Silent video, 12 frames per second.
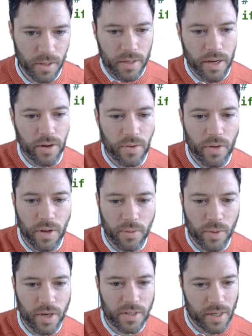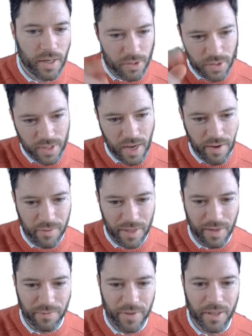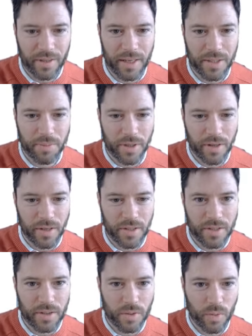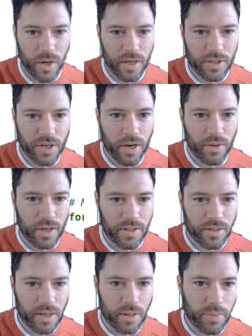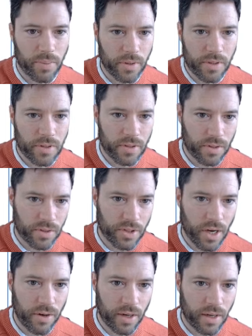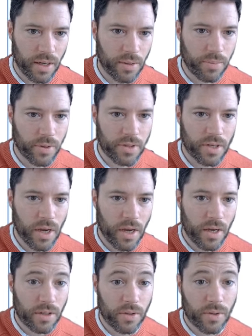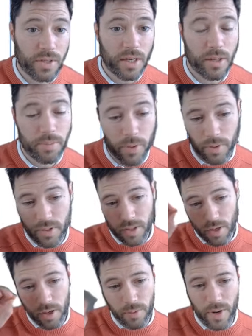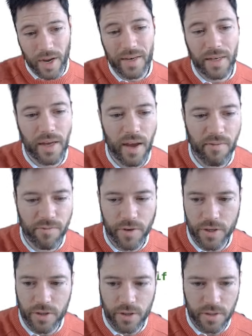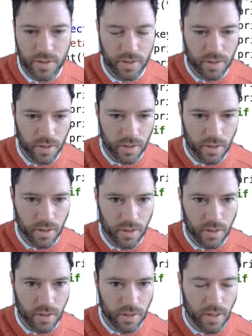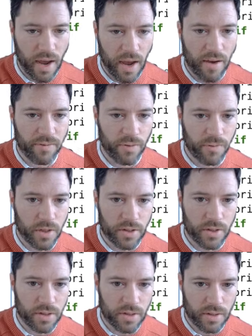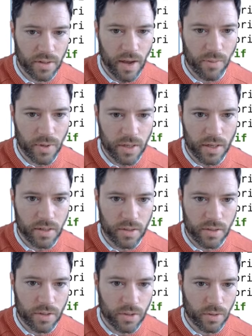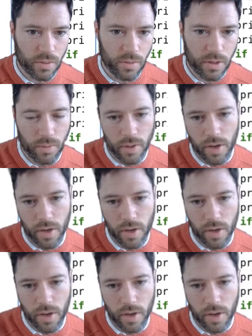Now, when I say it does the heavy lifting, that's because when it generates the inputs, so it's generating inputs, those inputs already have features. They have the features that we need. So the